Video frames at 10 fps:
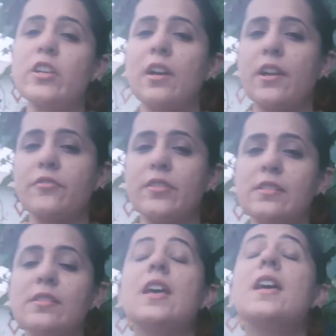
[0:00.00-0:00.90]
of the
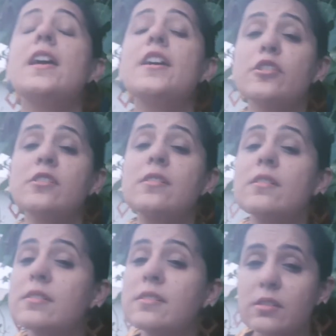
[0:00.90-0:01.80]
countries, it is
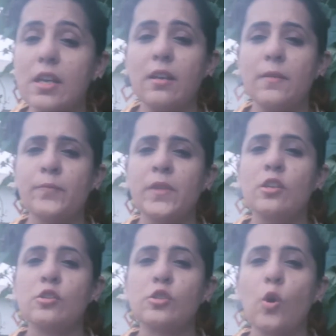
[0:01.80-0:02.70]
a skill.
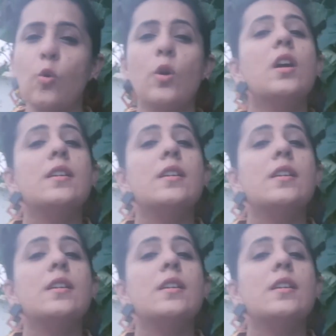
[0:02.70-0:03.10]
So